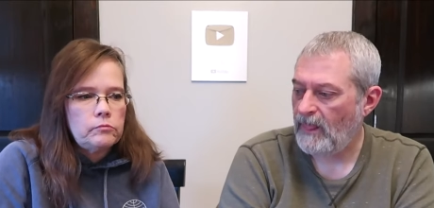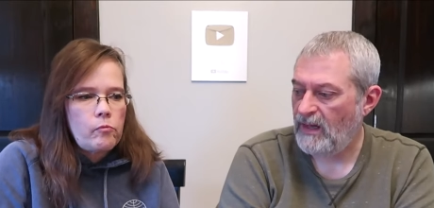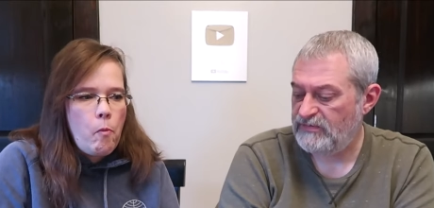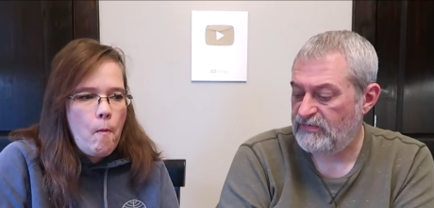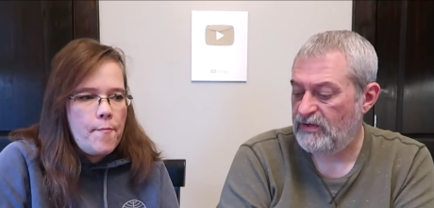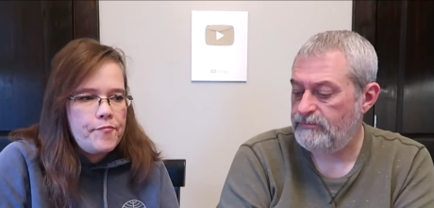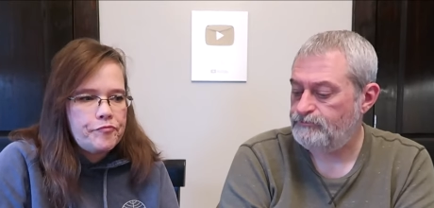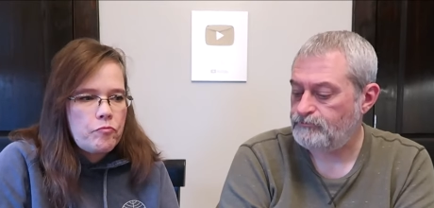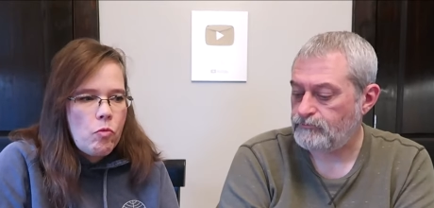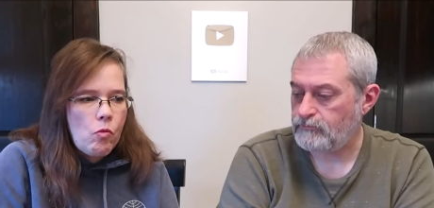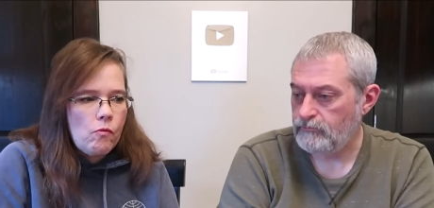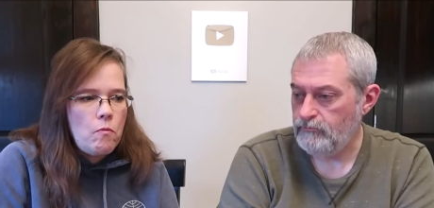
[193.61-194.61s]
Speaker 1: That's good.
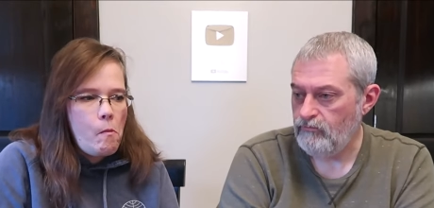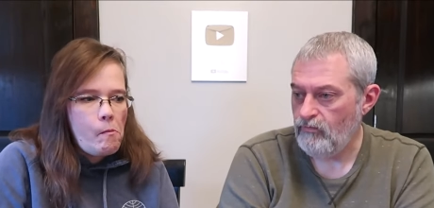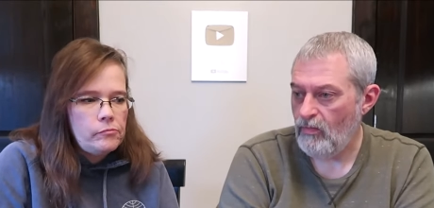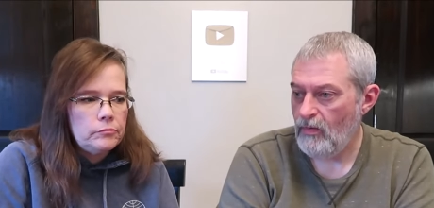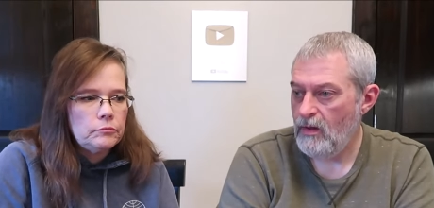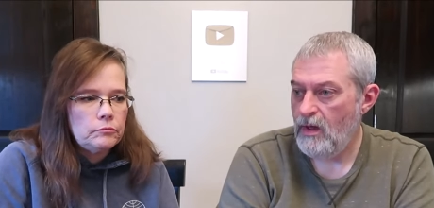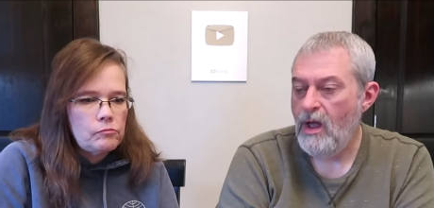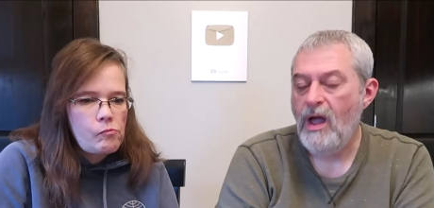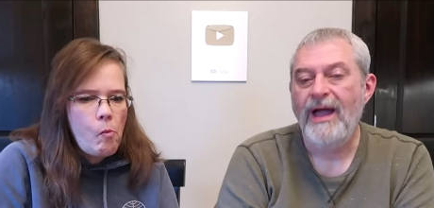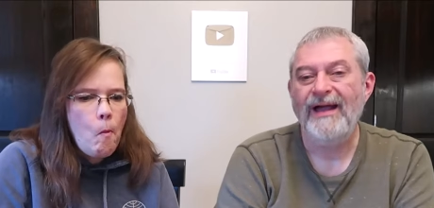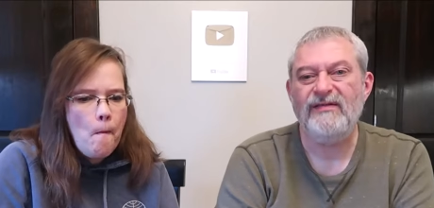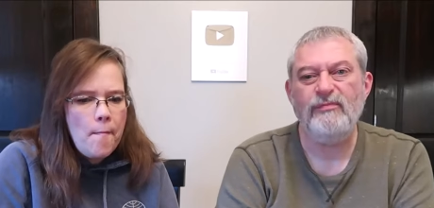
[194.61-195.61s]

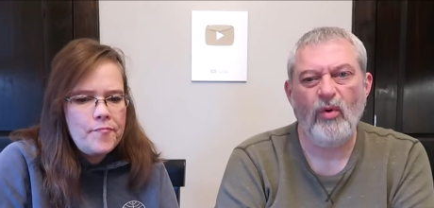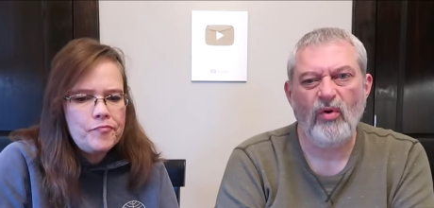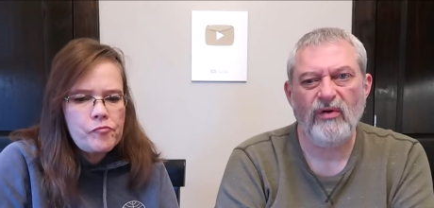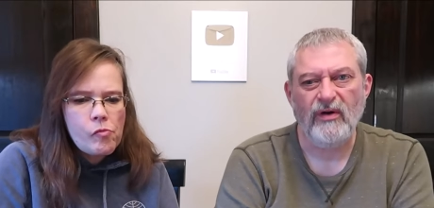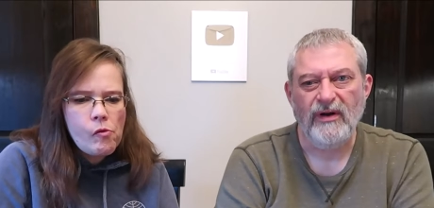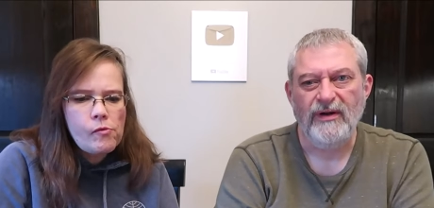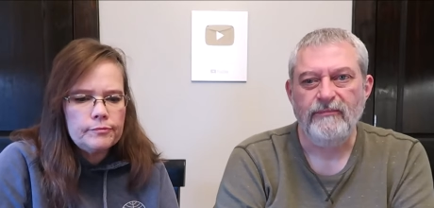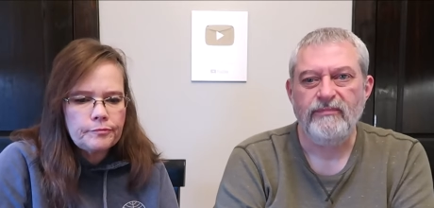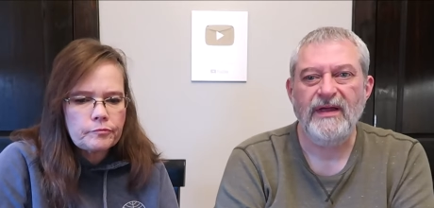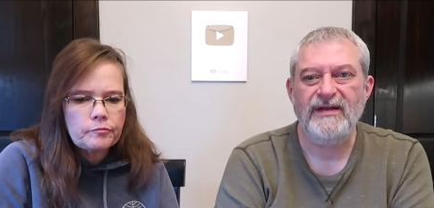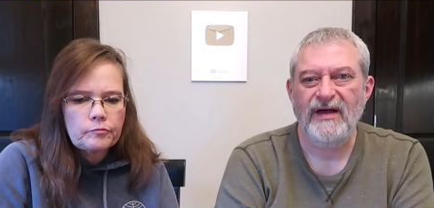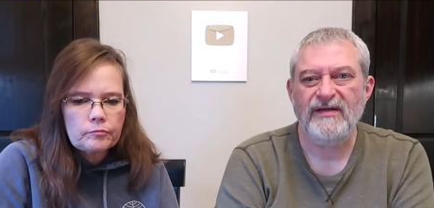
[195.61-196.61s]
Mm -hmm. It's mm-hmm. more
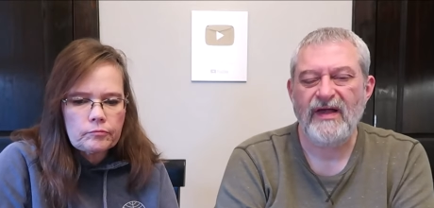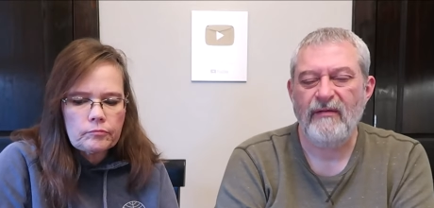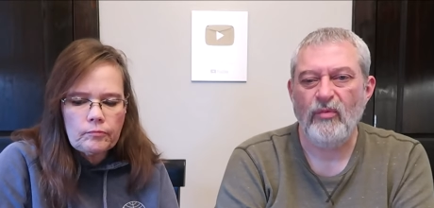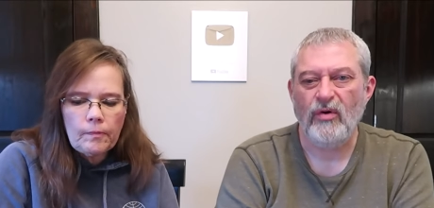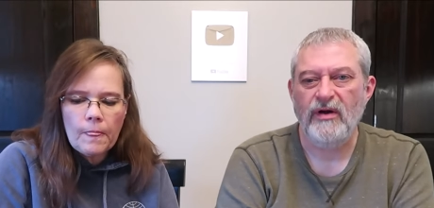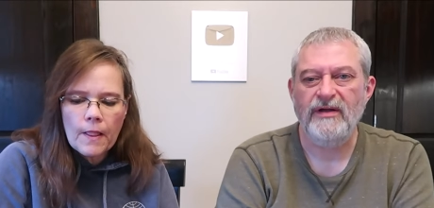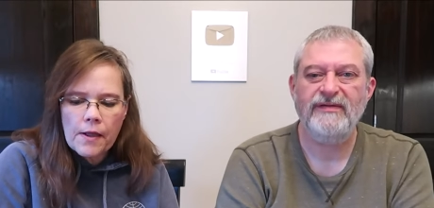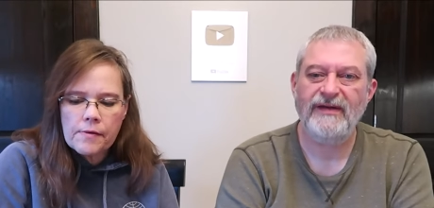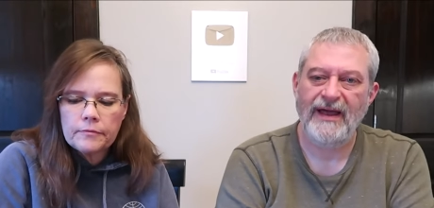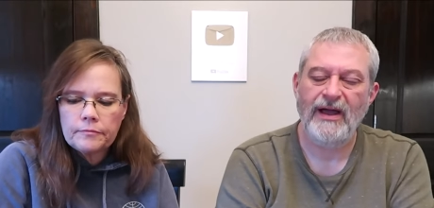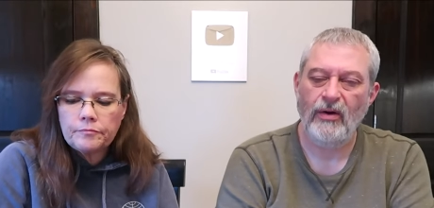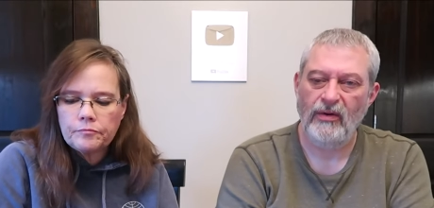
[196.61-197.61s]
it does have more. It's
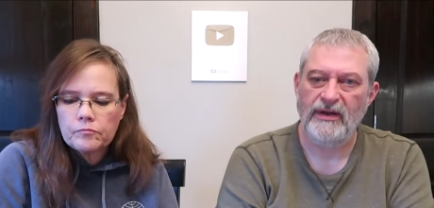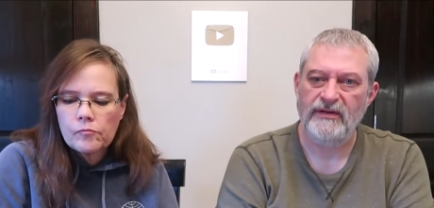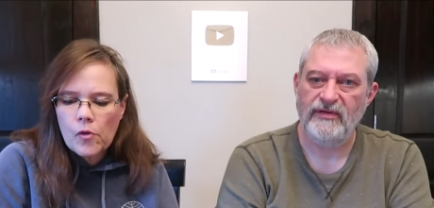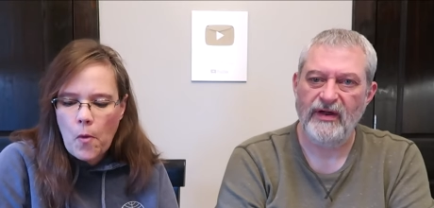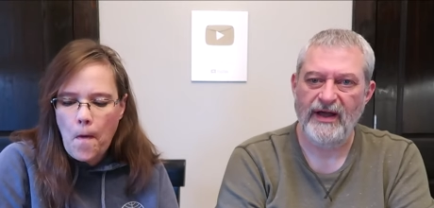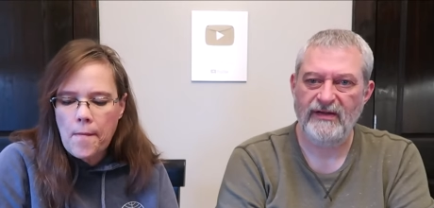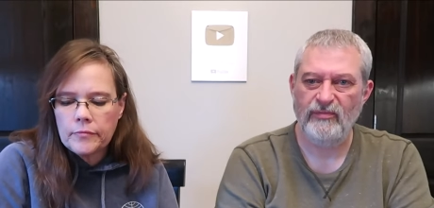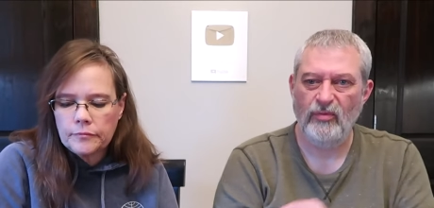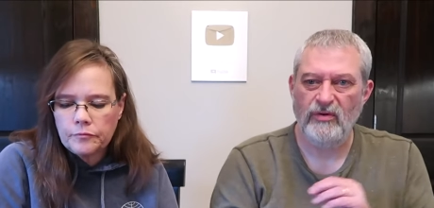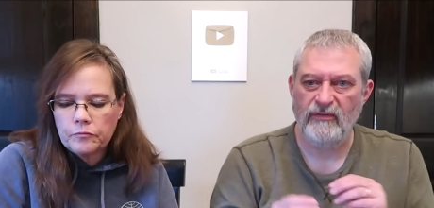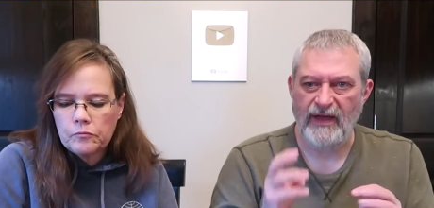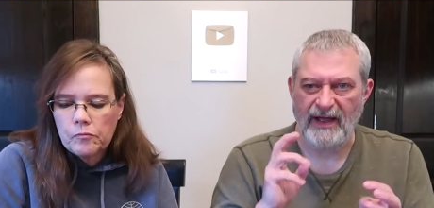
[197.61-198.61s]
an aioli, so it has
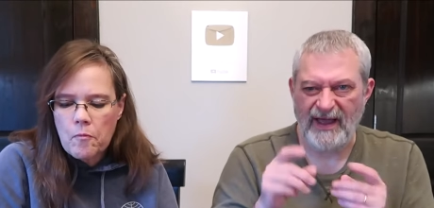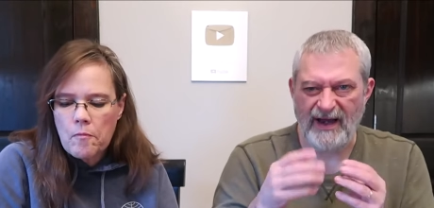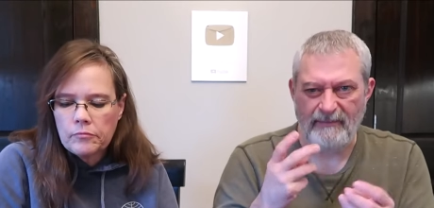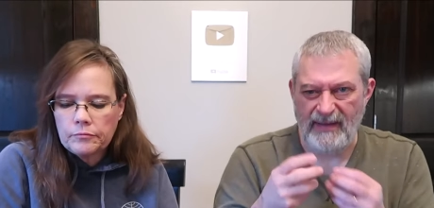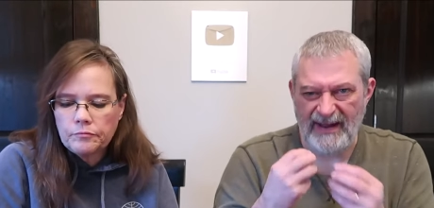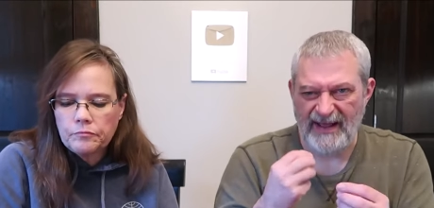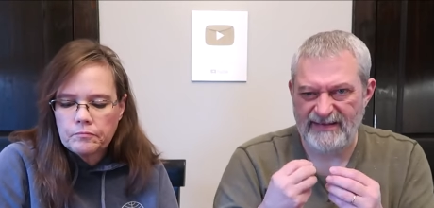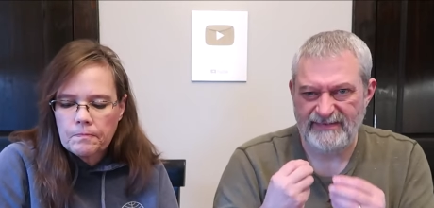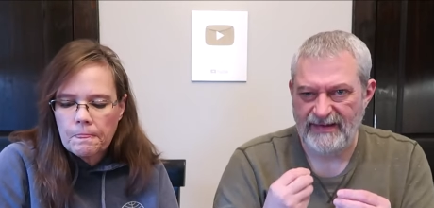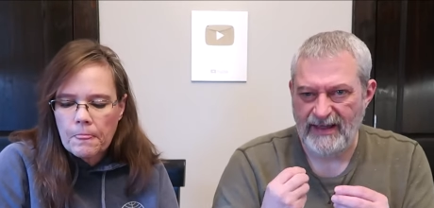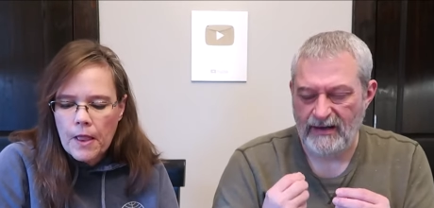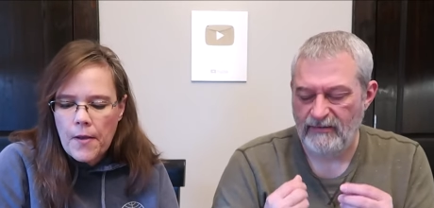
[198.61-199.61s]
more of that kind of
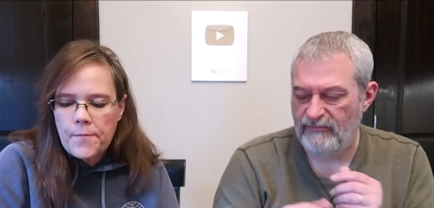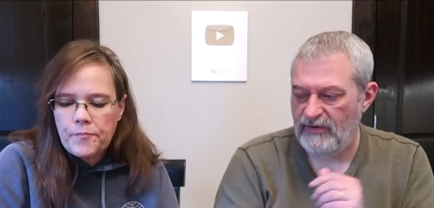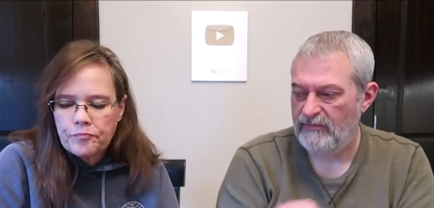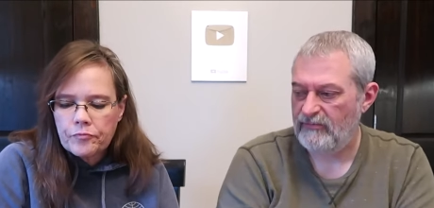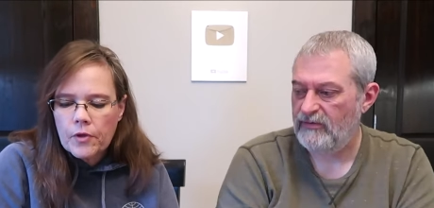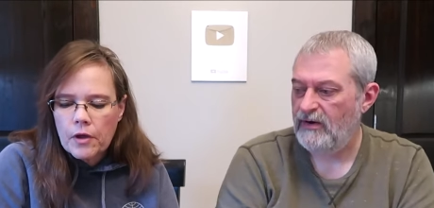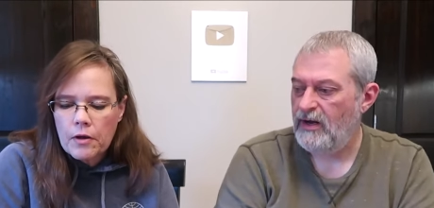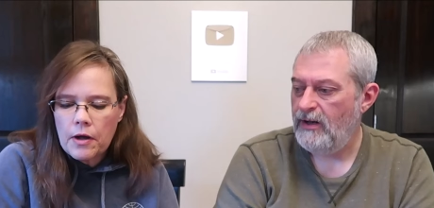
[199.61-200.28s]
mayonnaisey kind of flavor.